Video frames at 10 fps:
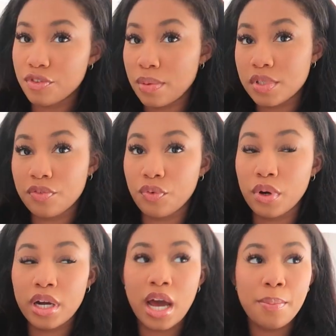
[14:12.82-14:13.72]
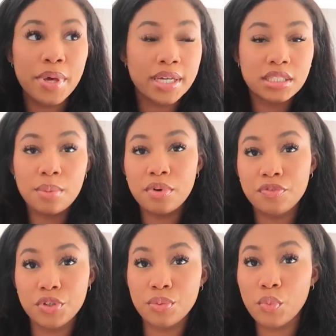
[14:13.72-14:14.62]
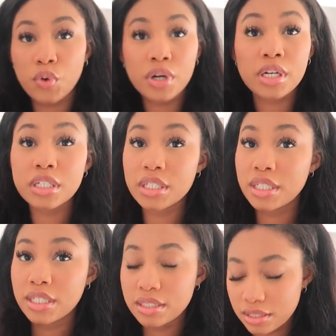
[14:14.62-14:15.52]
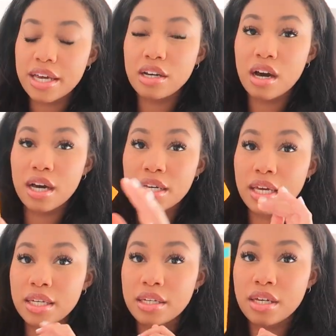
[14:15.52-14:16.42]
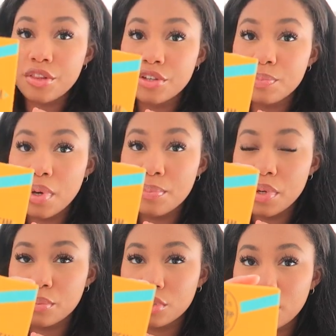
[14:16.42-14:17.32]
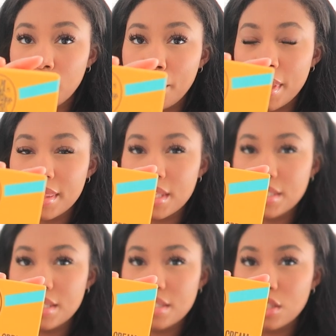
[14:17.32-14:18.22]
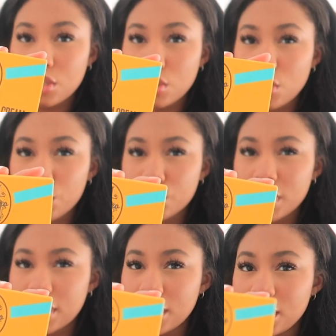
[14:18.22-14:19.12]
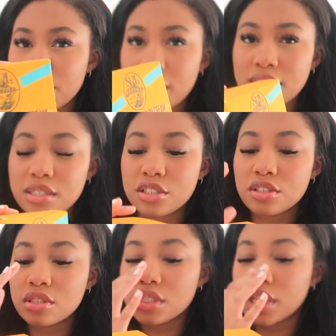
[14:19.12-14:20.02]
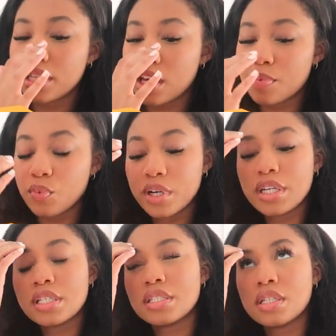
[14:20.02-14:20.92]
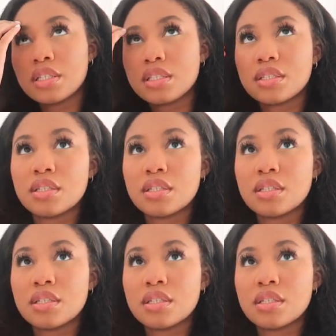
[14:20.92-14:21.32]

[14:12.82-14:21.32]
from Sephora. I picked up a few more goodies. I got another Bum Bum Cream. This is low-key my signature scent. I've been wearing it since